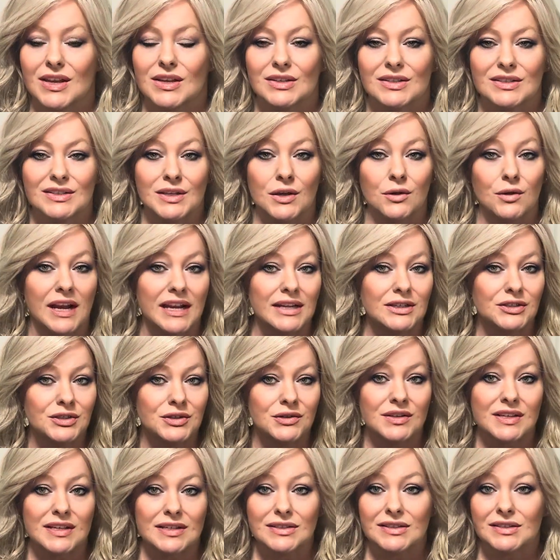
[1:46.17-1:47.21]
So I do
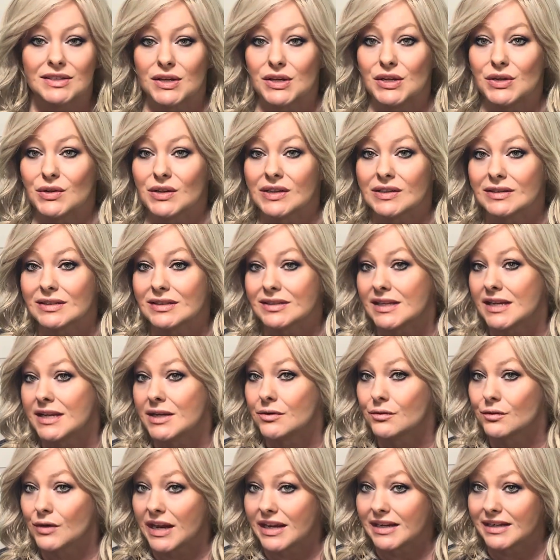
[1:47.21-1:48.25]
this so you can see
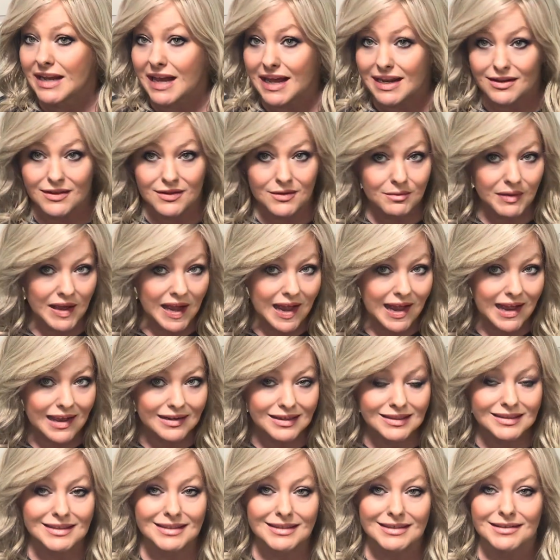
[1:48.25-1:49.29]
right out of the
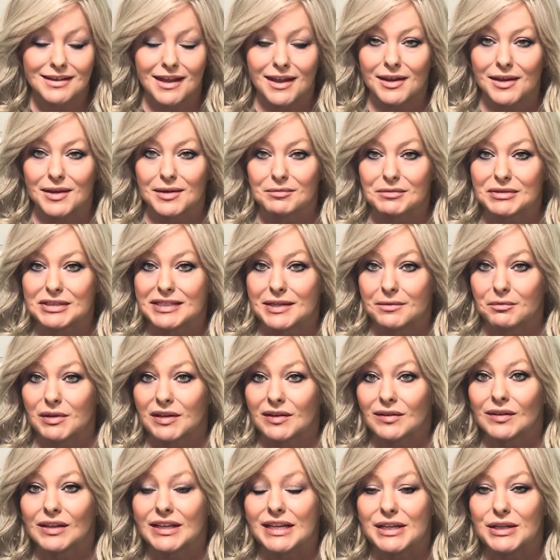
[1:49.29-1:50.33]
box.
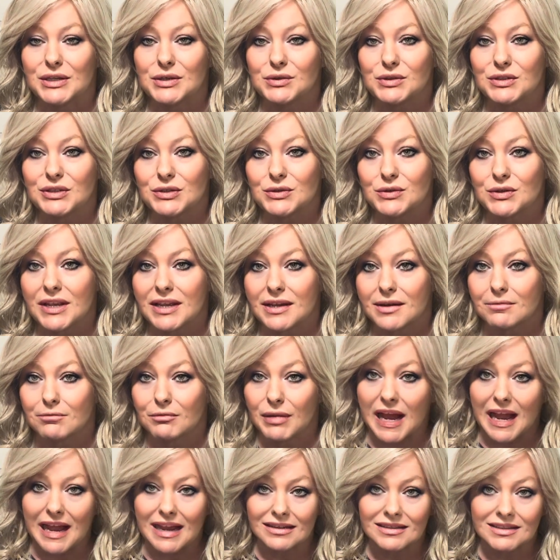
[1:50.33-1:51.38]
Typically you do get
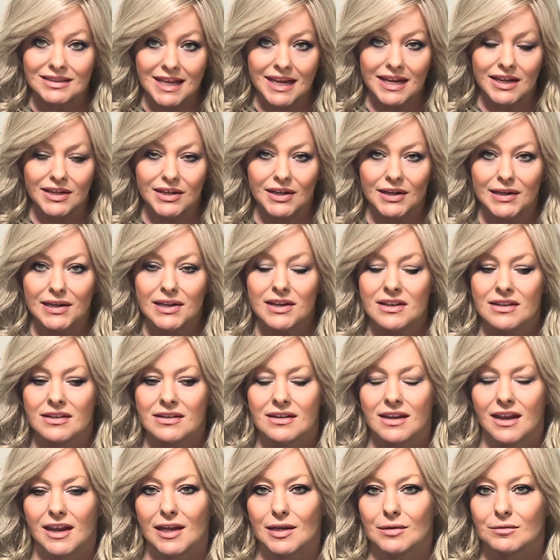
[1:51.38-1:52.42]
box hair.
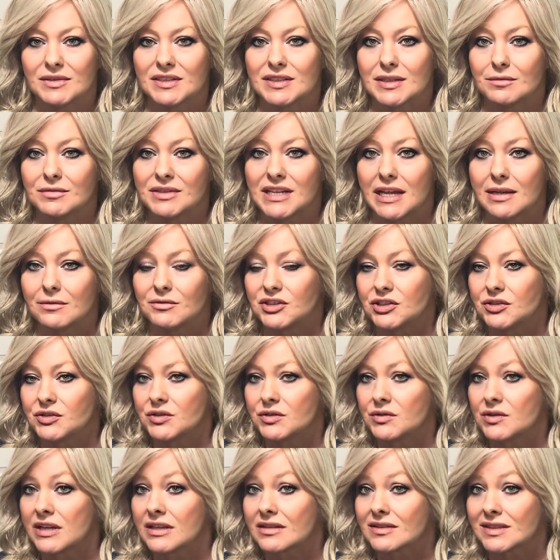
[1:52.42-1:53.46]
Sometimes you do
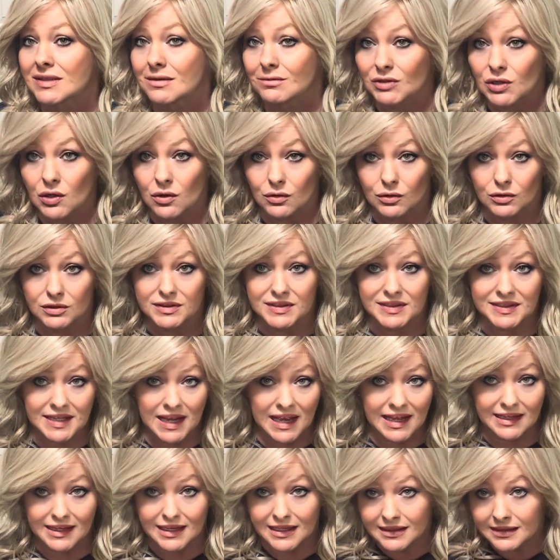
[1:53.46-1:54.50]
get some cold
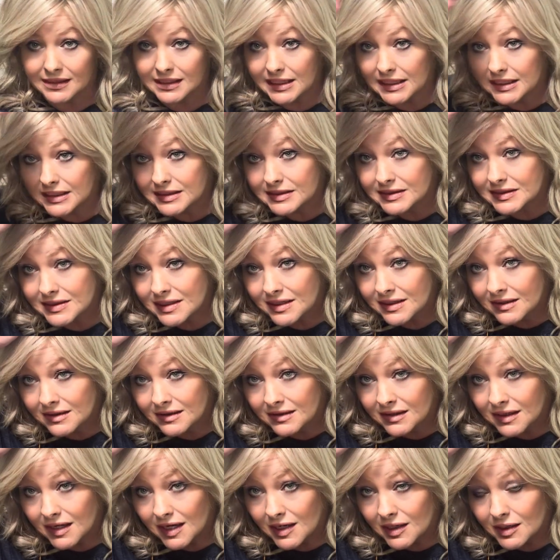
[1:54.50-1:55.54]
set in these.
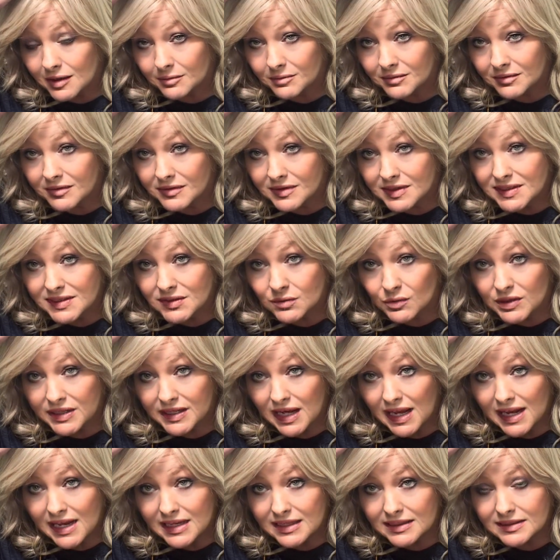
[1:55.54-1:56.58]
This one
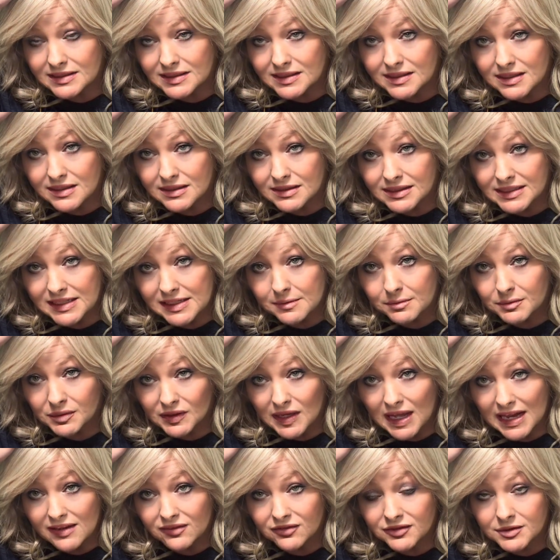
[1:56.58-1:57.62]
has the deep
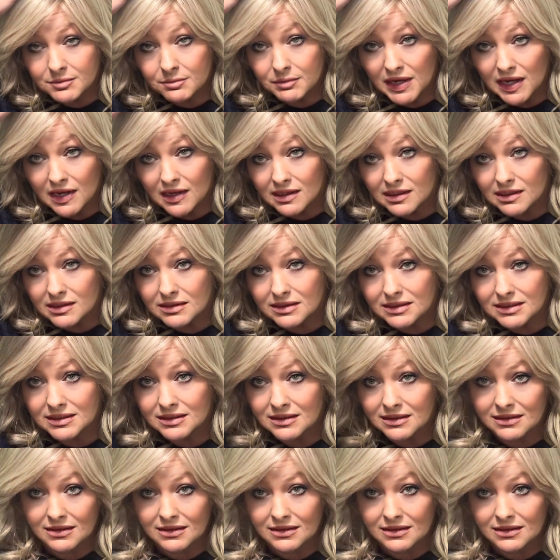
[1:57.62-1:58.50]
left part.